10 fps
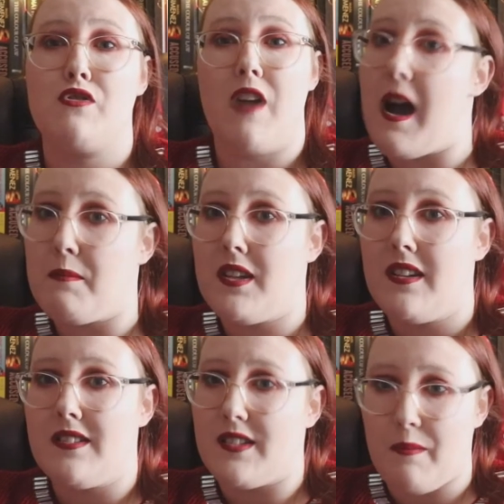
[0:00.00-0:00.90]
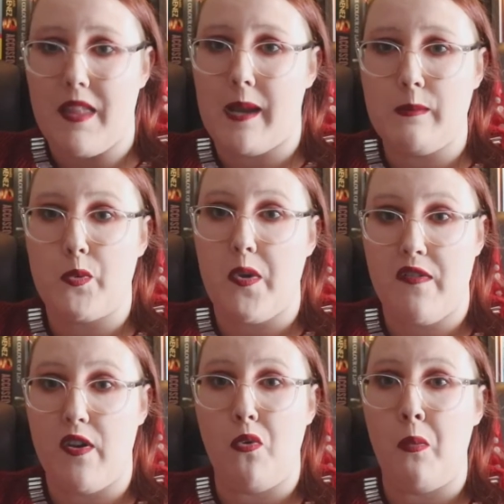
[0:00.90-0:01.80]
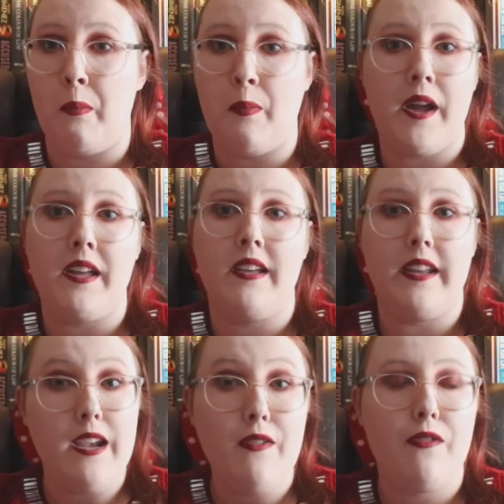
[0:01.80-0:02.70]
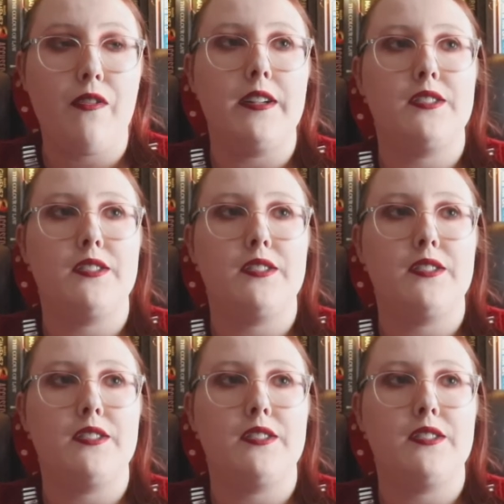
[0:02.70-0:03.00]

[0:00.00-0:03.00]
trapped sometimes we feel by grief.